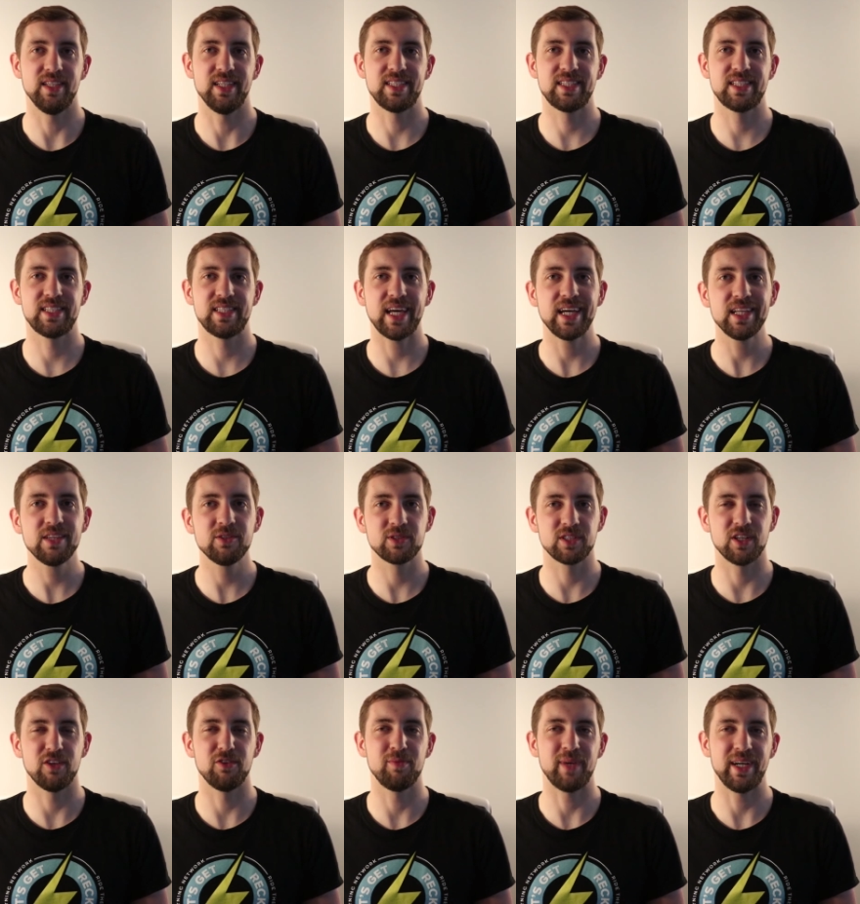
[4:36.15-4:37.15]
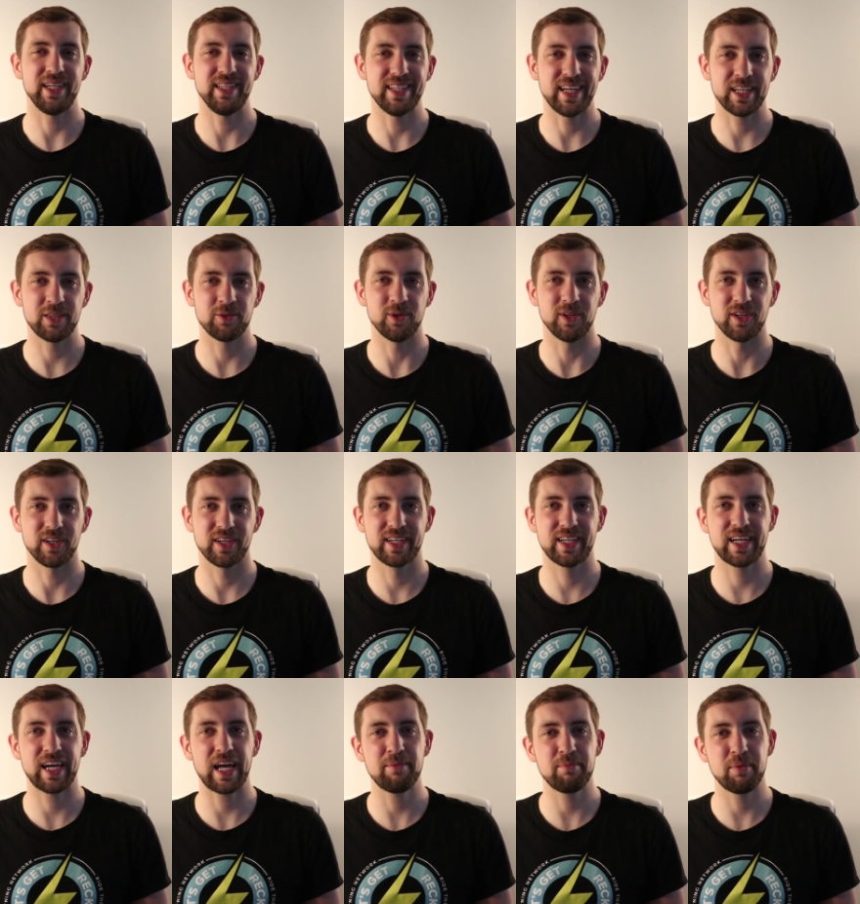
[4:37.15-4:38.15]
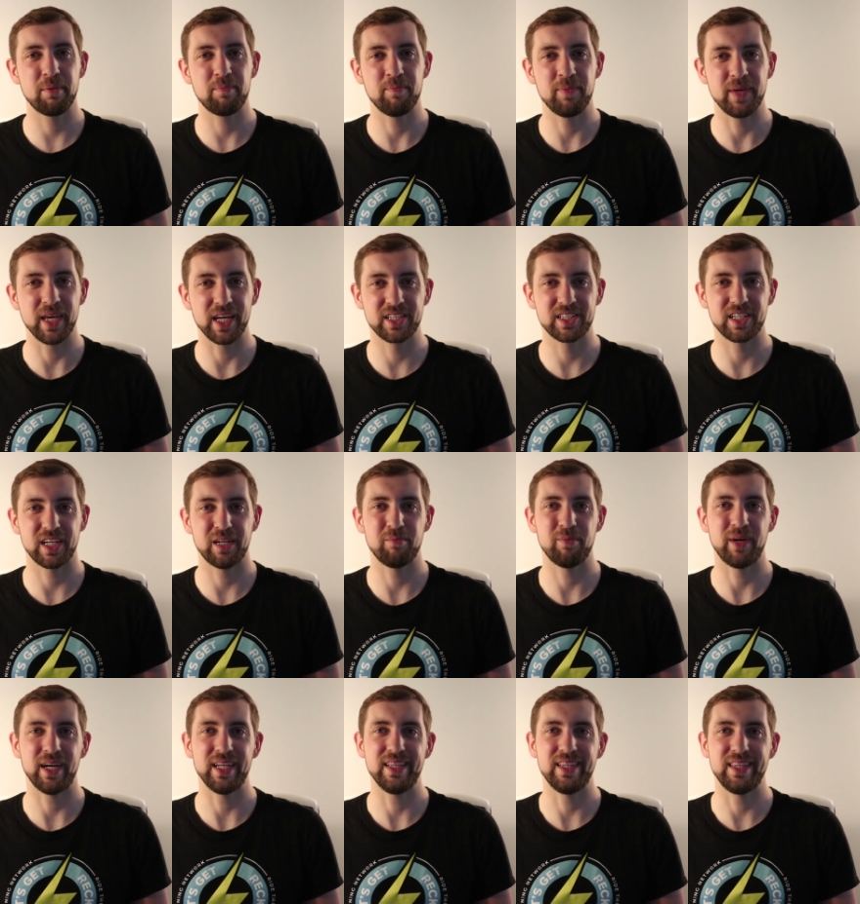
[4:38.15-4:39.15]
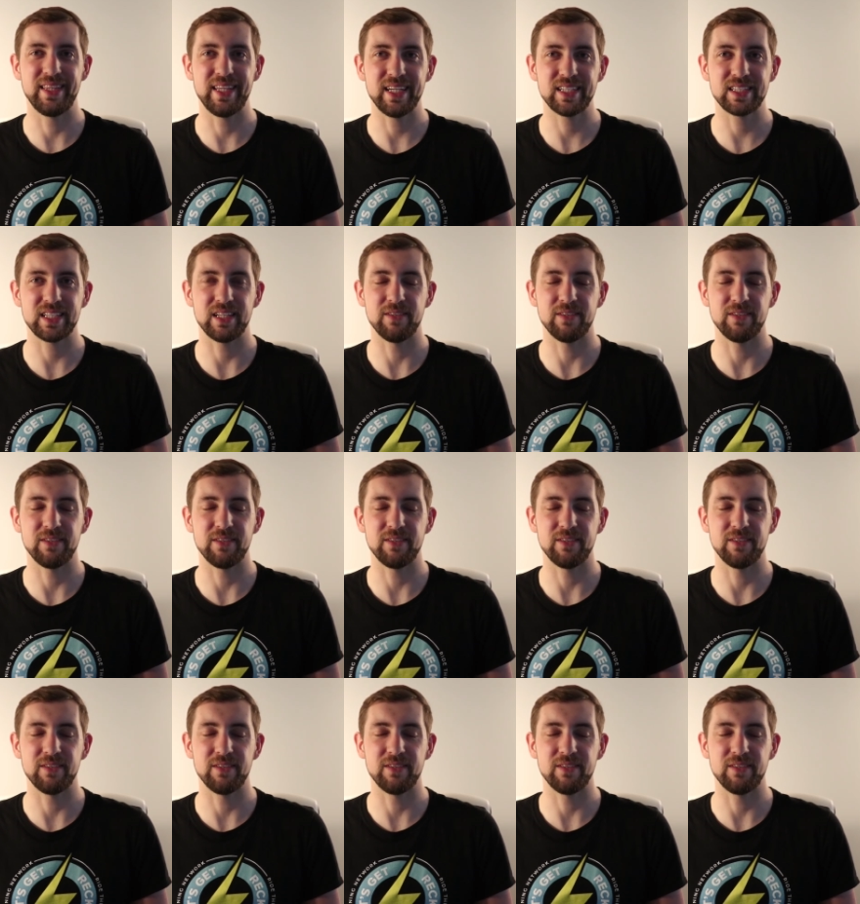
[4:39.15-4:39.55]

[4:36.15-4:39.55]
the status of my network can be pictured by this